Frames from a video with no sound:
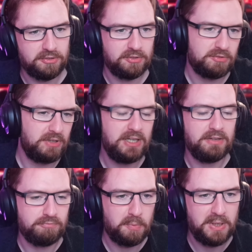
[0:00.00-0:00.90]
screen
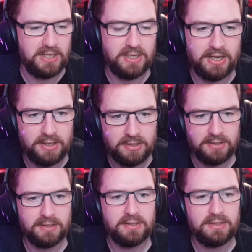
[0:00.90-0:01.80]
and repeat that.
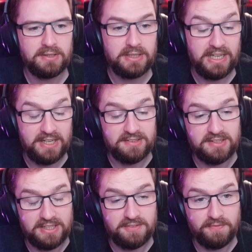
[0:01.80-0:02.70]

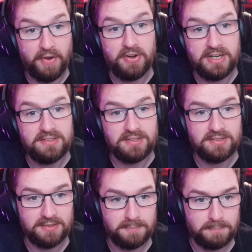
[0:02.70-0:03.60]
It's very easy to...